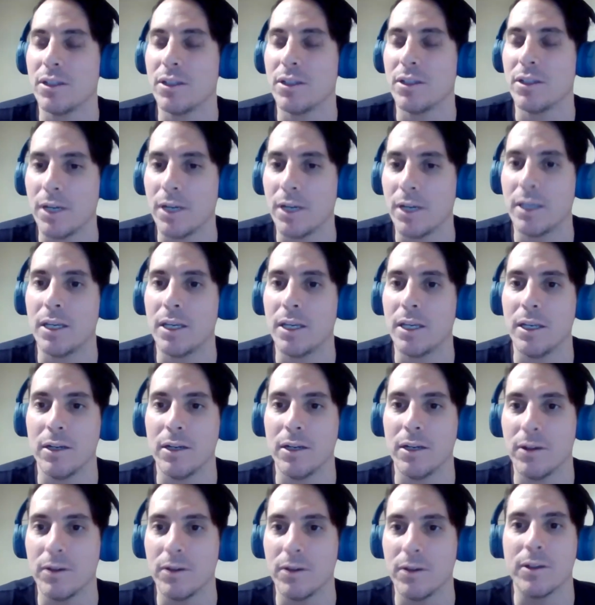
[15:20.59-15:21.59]
Oh, I can't.
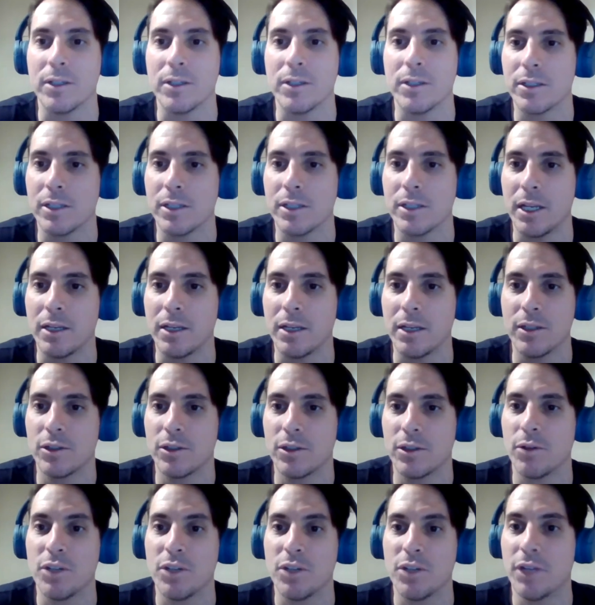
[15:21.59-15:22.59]
Oh, it's like
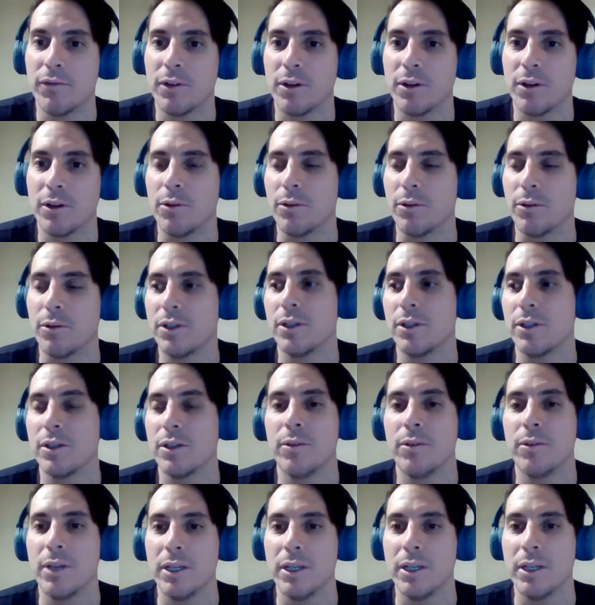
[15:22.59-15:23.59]
so difficult to
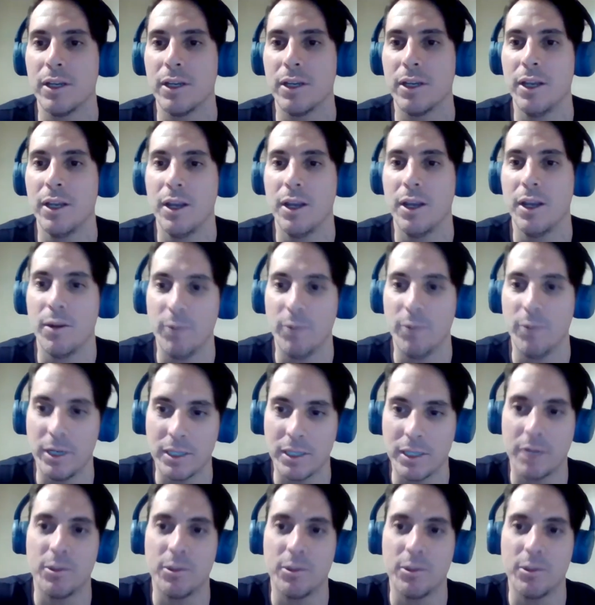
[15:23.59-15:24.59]
do this, when it's
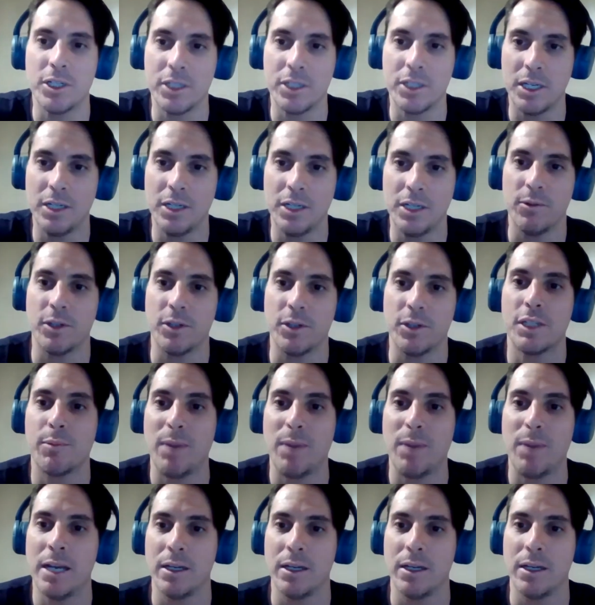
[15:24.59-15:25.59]
like we just need to
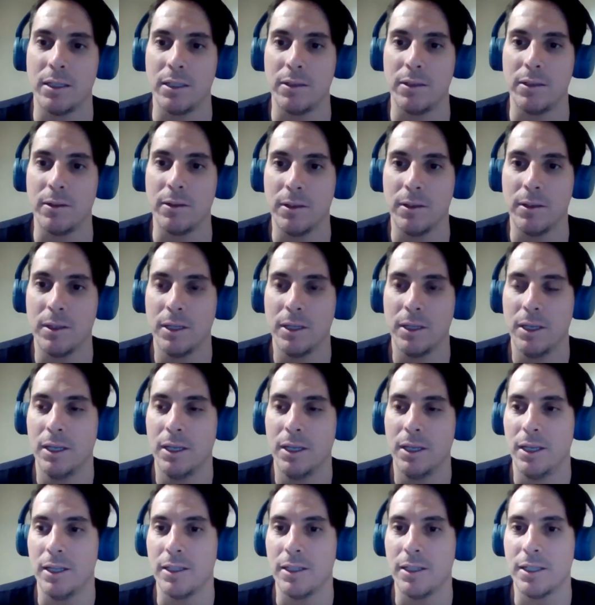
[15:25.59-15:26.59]
expand a little
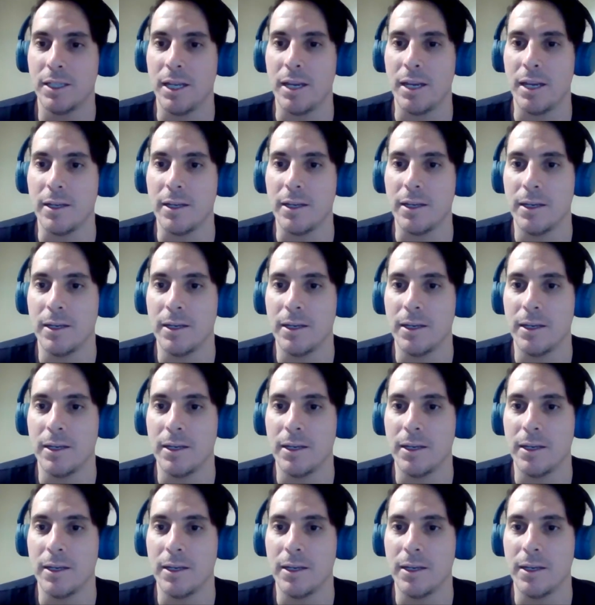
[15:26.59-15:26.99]
instead.